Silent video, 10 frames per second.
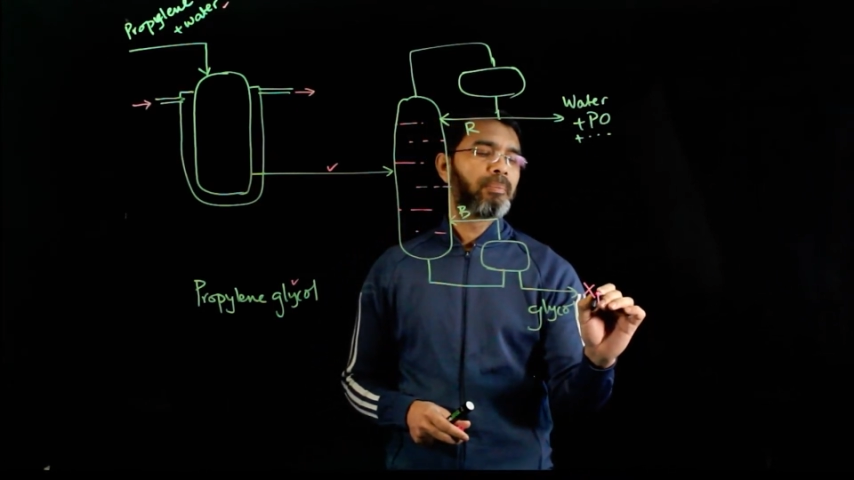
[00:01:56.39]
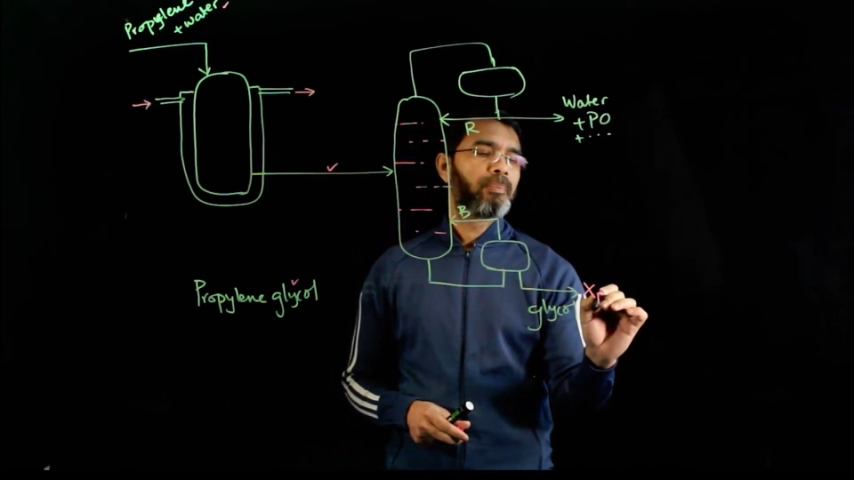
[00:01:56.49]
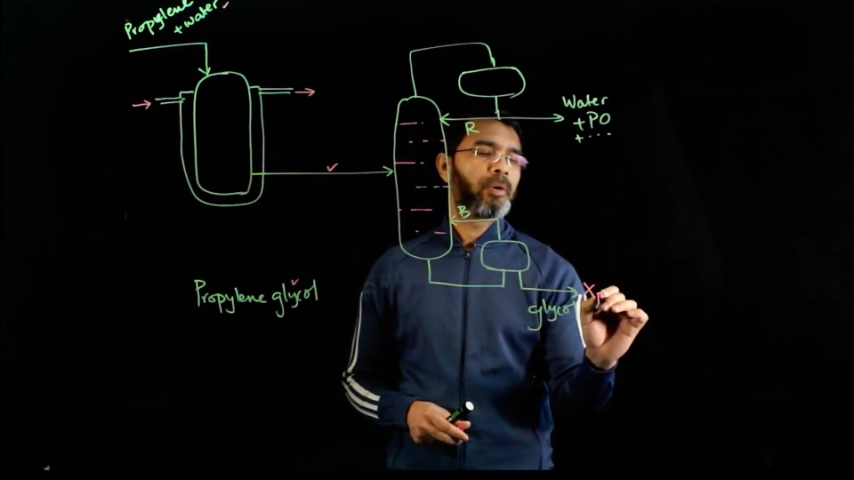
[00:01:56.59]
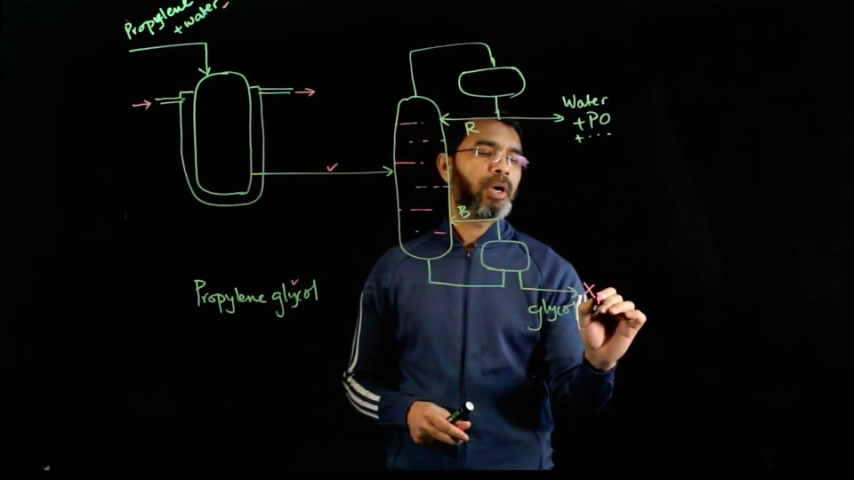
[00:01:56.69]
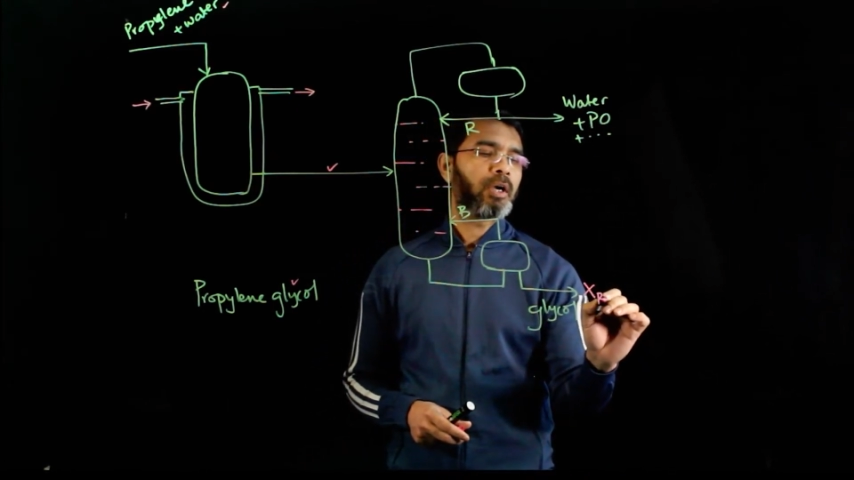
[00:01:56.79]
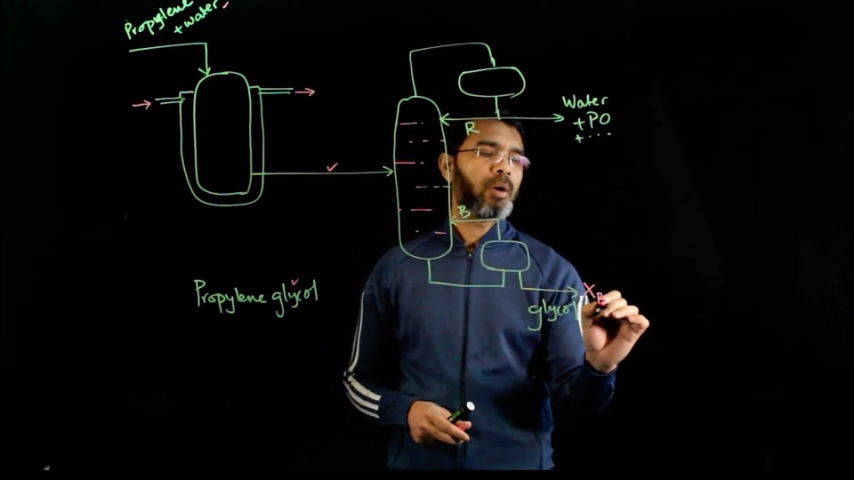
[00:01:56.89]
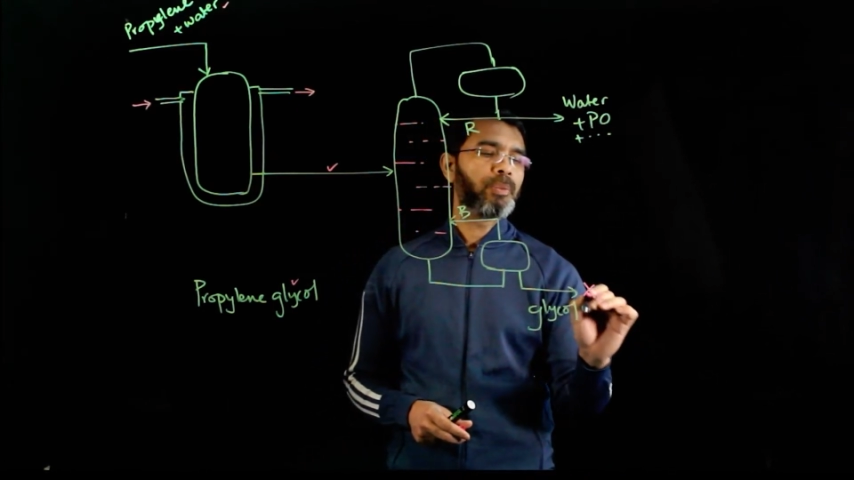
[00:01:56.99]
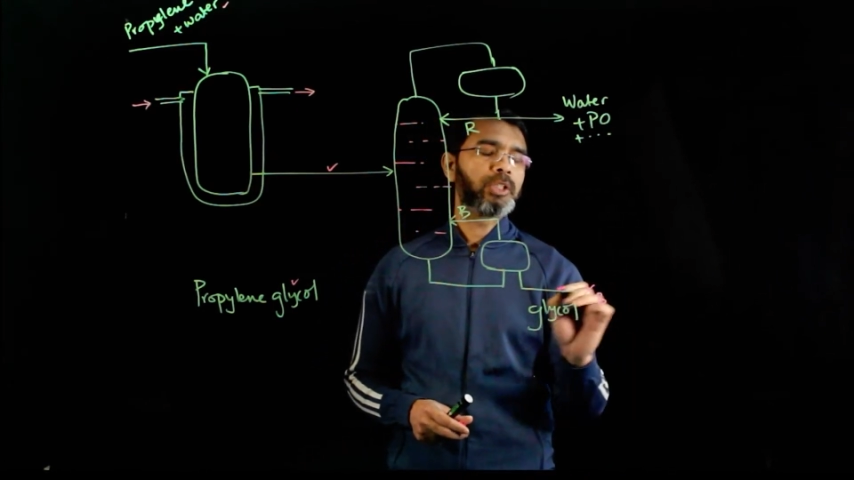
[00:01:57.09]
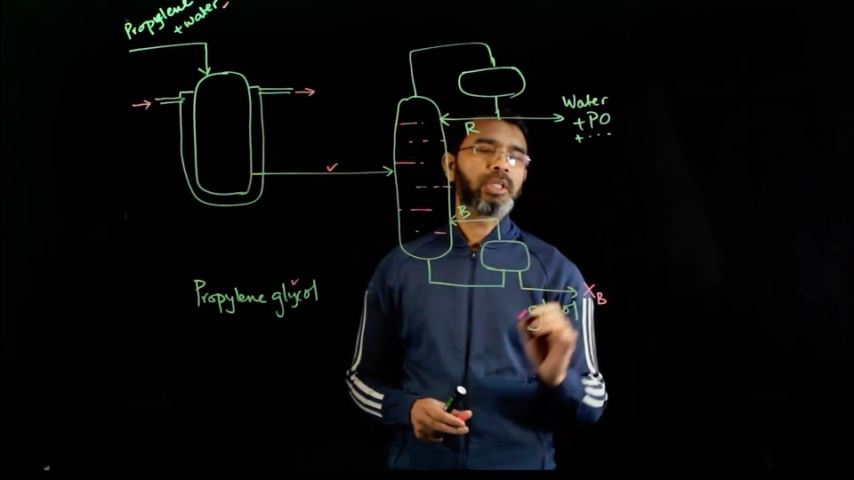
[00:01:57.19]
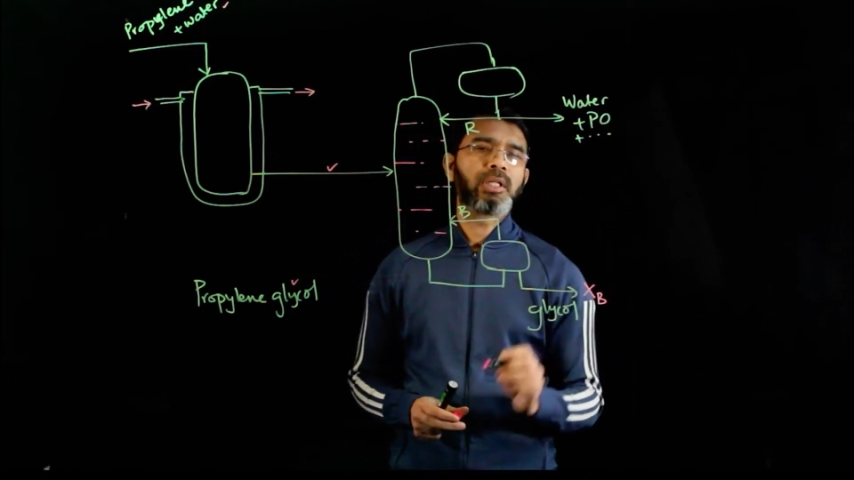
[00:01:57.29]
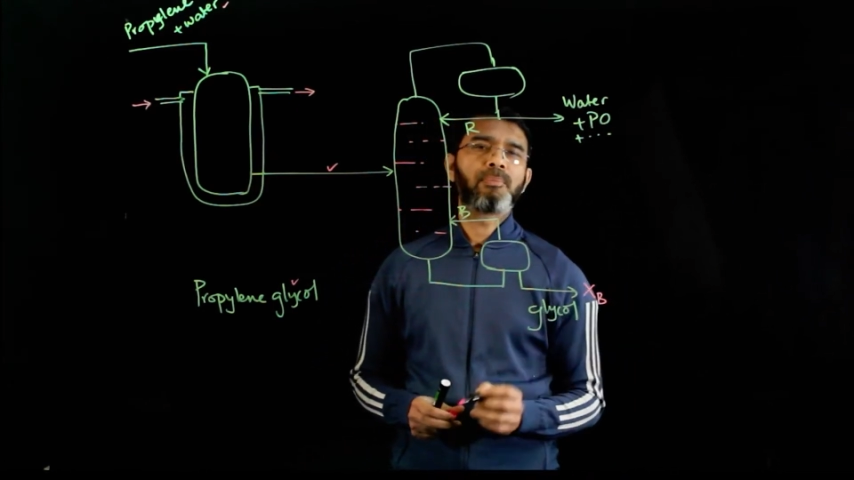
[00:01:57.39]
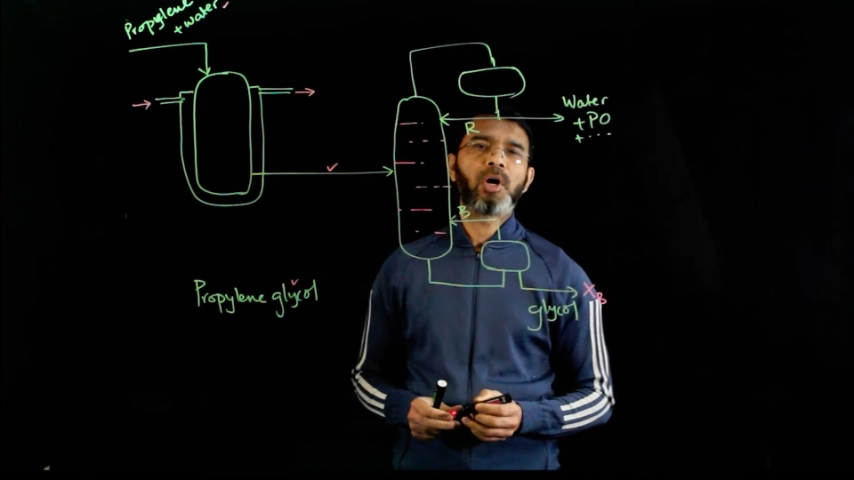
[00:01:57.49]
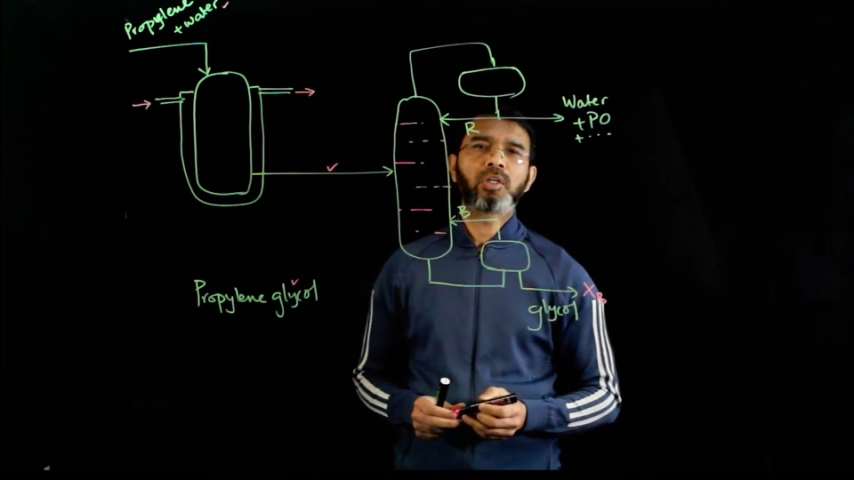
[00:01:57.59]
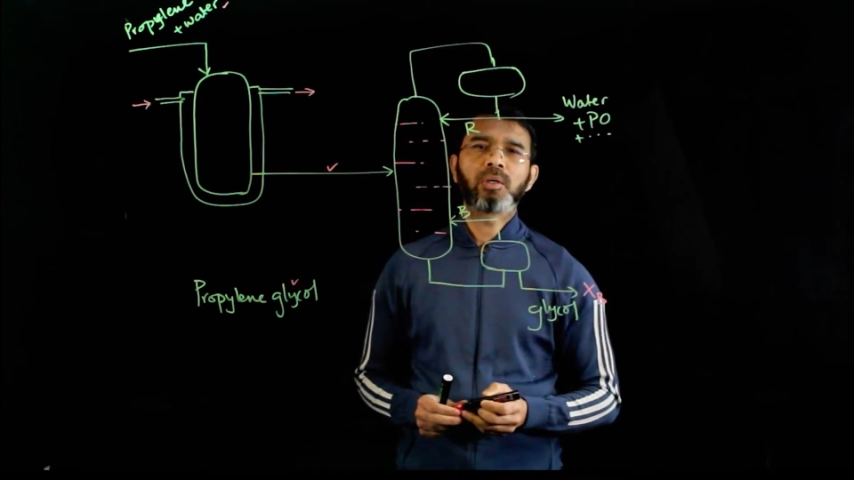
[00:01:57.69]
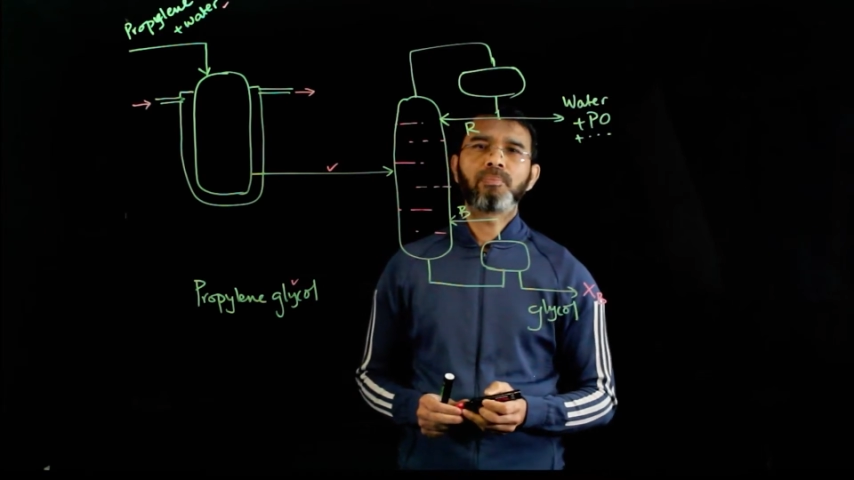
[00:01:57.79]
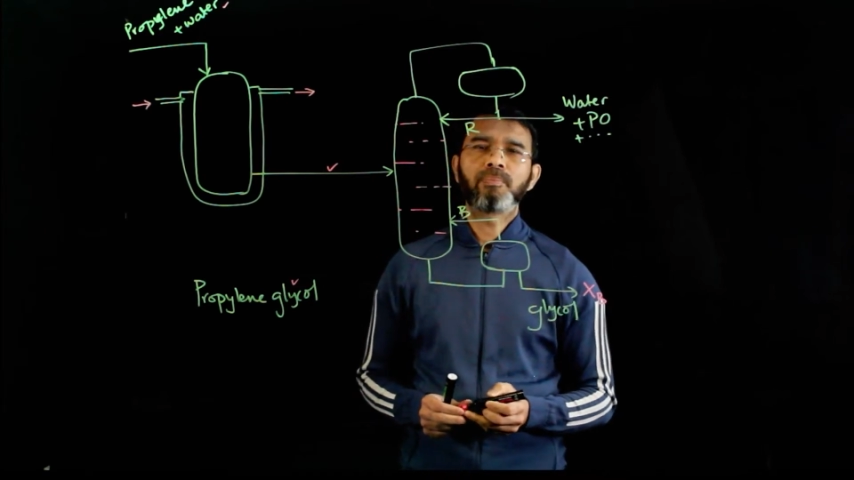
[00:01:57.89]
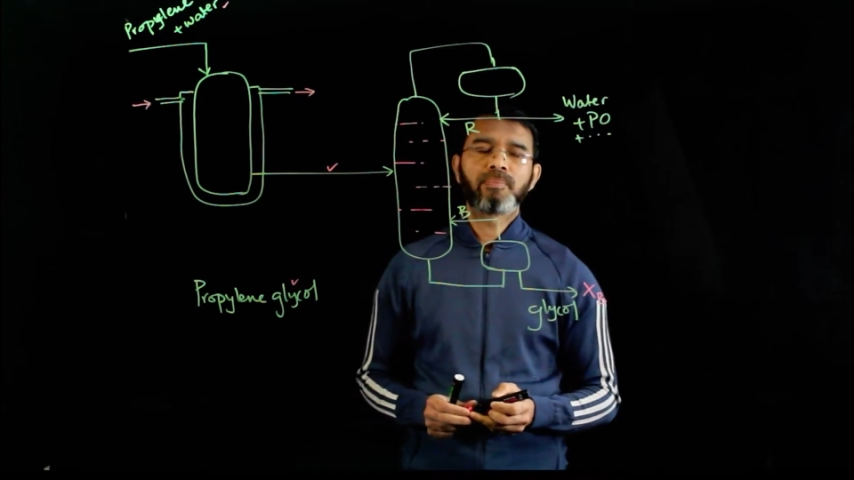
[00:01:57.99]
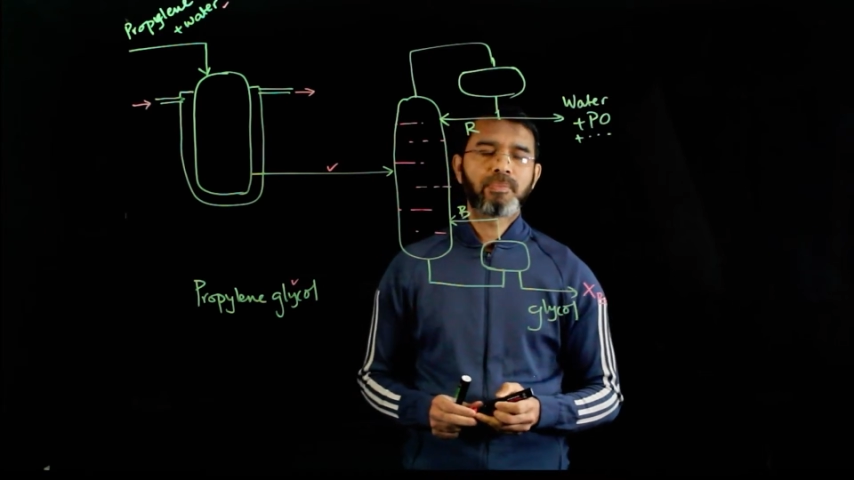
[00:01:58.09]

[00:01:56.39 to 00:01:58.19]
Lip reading: product composition at the bottom